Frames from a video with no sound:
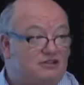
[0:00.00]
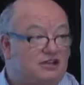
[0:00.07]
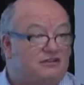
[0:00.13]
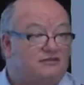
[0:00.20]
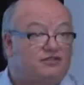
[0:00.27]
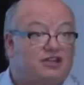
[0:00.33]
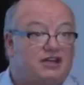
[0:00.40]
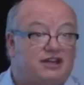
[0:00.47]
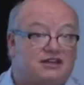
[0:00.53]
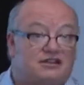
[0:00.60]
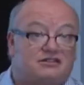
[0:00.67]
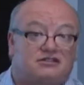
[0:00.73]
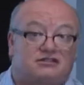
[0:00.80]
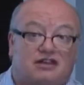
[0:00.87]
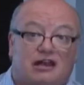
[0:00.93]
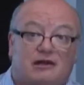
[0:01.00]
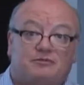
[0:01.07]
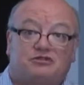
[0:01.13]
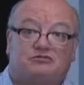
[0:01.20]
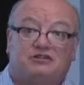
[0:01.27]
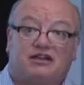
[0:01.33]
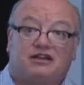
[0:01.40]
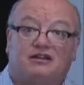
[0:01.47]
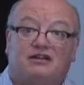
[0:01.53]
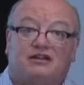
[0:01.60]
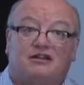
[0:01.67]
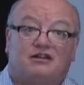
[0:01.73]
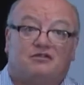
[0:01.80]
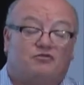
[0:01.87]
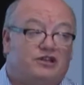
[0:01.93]
of Things, capturing
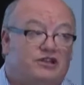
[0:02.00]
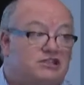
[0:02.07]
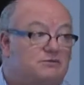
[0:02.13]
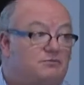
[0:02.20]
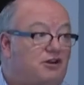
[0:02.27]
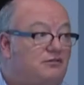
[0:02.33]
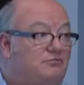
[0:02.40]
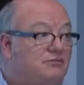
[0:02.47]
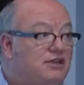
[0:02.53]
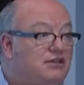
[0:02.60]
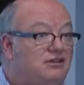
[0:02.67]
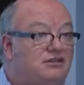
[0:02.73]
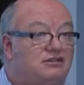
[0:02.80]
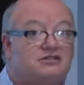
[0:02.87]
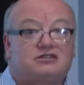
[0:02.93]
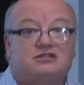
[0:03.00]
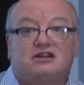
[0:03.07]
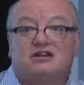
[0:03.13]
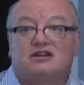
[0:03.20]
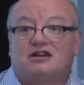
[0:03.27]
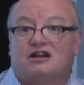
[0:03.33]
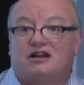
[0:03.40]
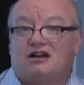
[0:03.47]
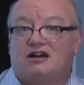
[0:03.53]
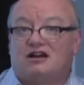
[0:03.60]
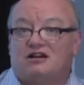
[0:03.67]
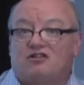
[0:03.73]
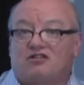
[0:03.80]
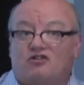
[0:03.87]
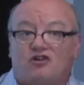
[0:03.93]
with smart meters,
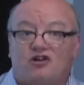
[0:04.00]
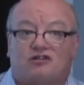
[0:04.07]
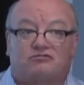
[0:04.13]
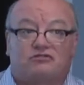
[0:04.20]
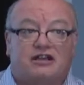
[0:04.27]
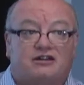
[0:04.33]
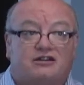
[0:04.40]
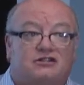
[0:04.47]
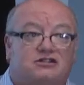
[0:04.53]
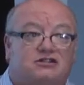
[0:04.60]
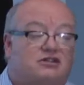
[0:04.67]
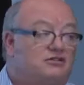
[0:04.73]
uh, call records on